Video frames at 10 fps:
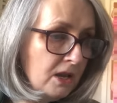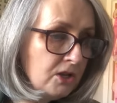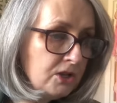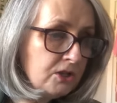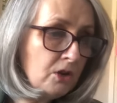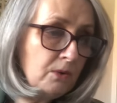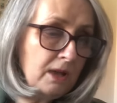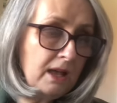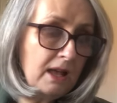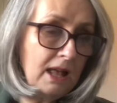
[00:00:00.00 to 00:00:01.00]
So
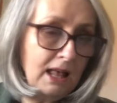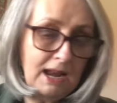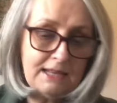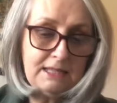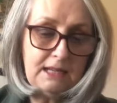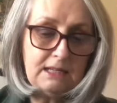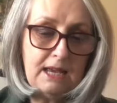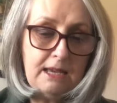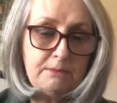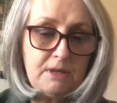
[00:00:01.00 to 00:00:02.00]
elastic
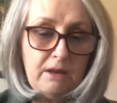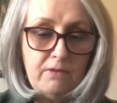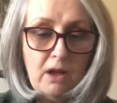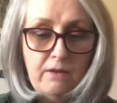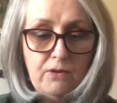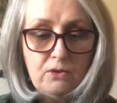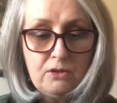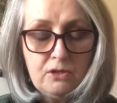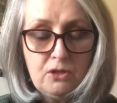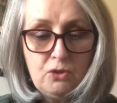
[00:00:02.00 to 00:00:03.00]
tapes, I've used
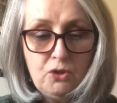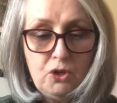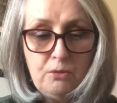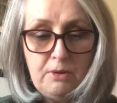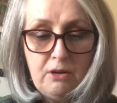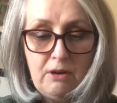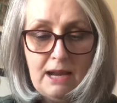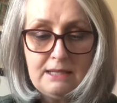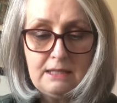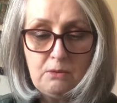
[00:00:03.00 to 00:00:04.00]
tubular
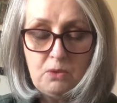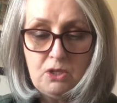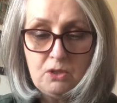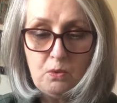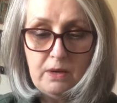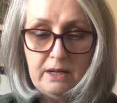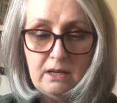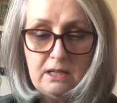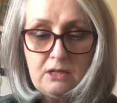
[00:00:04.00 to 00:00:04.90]
elastic, which is quite nice